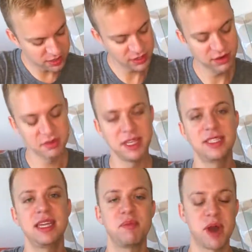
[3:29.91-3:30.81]
Here's my
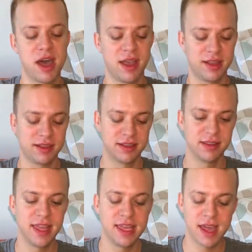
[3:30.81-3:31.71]
teapot.
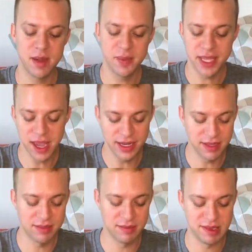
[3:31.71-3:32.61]
Like, I
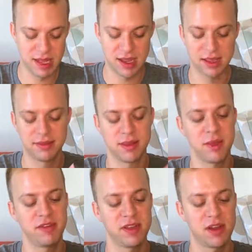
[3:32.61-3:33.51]
need some Xanax. I'm
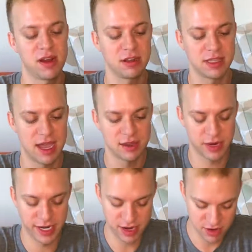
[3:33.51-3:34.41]
having a heart attack
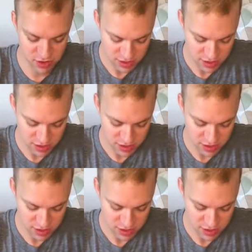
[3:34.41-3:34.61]
right now.